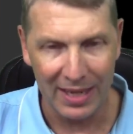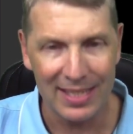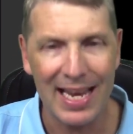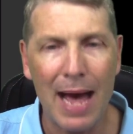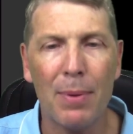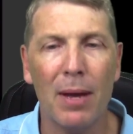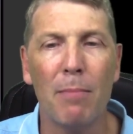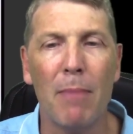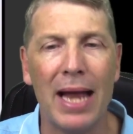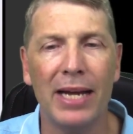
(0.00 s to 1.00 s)
Tap
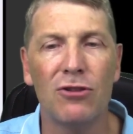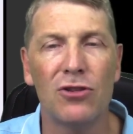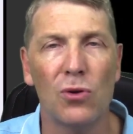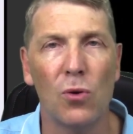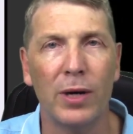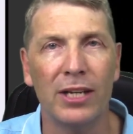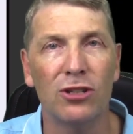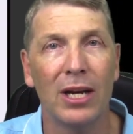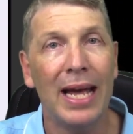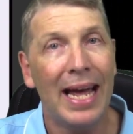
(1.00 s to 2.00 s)
manage
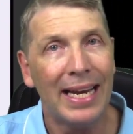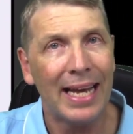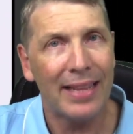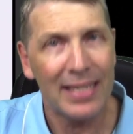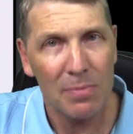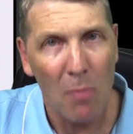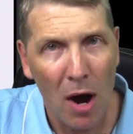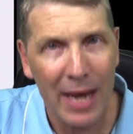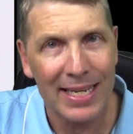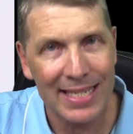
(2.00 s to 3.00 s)
storage. Now this
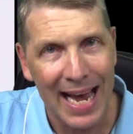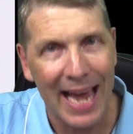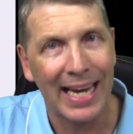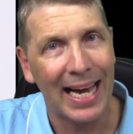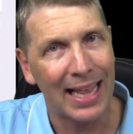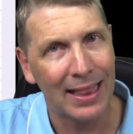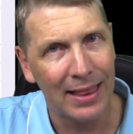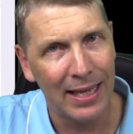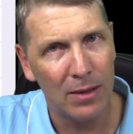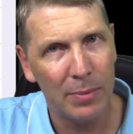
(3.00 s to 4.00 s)
might take a
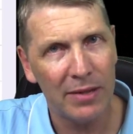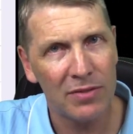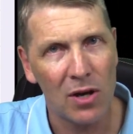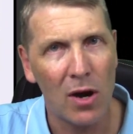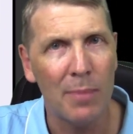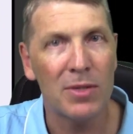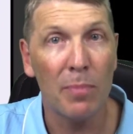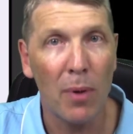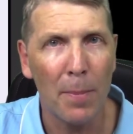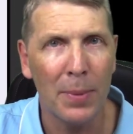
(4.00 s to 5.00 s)
little bit of time to
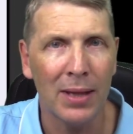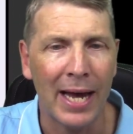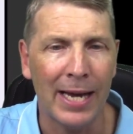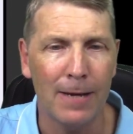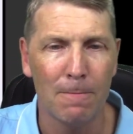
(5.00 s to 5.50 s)
populate.